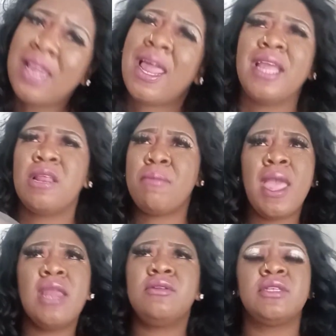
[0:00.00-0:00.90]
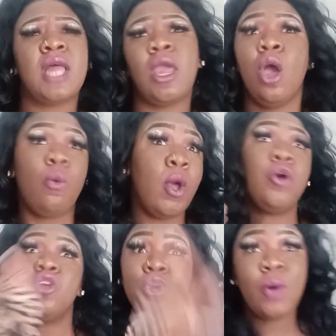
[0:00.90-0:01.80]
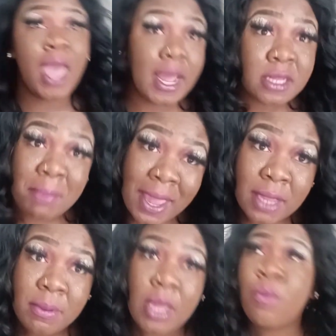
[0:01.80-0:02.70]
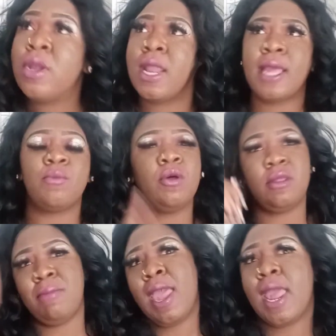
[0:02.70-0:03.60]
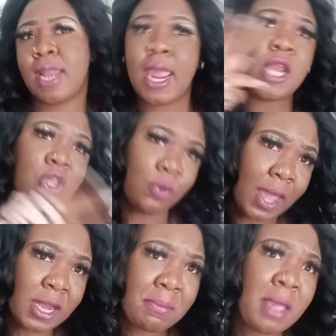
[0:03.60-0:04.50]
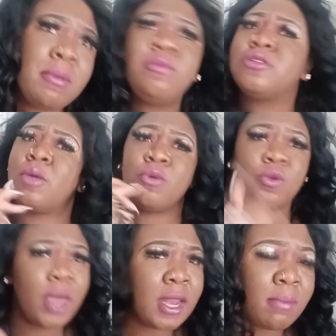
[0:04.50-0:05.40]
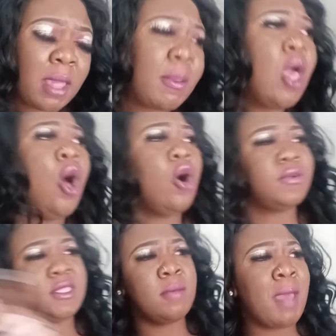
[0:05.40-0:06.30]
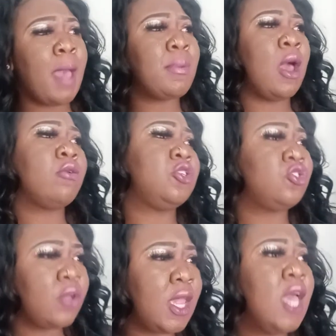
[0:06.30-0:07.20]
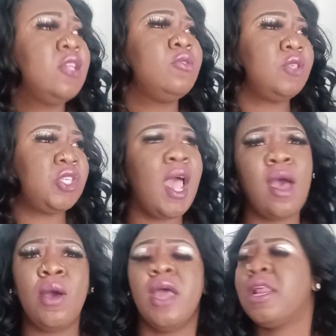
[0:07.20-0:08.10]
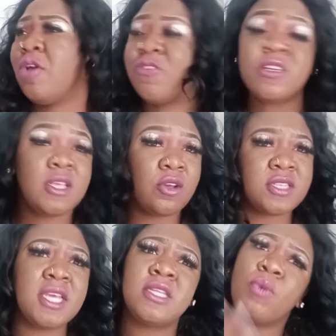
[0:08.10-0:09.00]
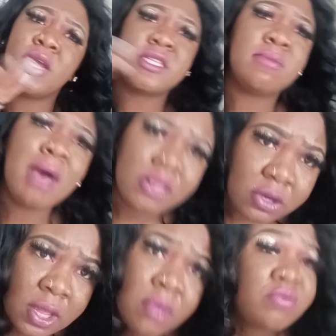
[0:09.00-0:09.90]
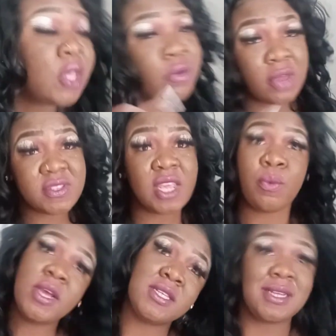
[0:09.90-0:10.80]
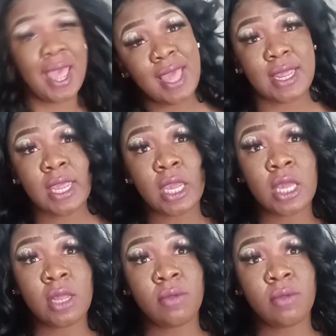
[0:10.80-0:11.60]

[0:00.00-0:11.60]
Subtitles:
Like the man is just like, well, you had the baby. It wasn't like, well, the man and you had the baby. It was like, well, you had the baby. Or something happened out on the street to a child. The first thing they're going to say is, where's the mother? They'll never say, where's the daddy?